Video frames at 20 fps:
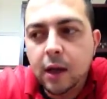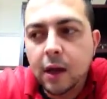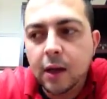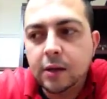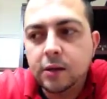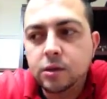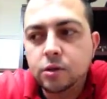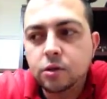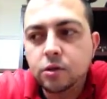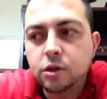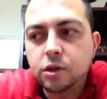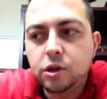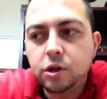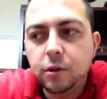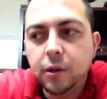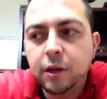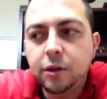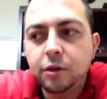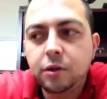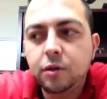as soon as
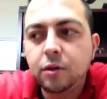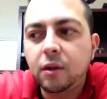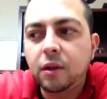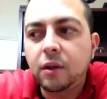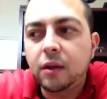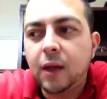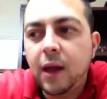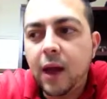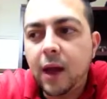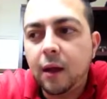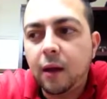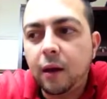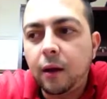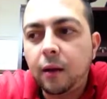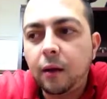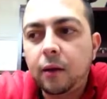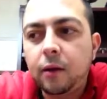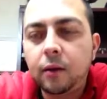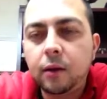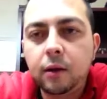you enter the
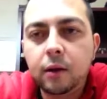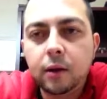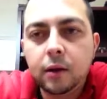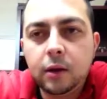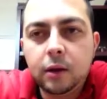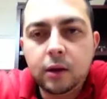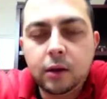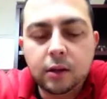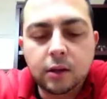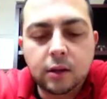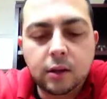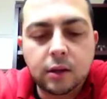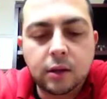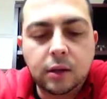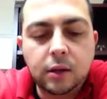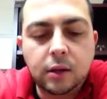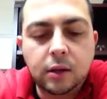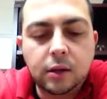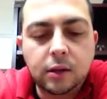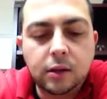data,
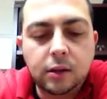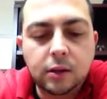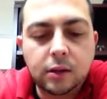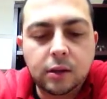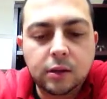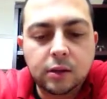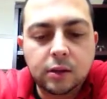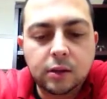the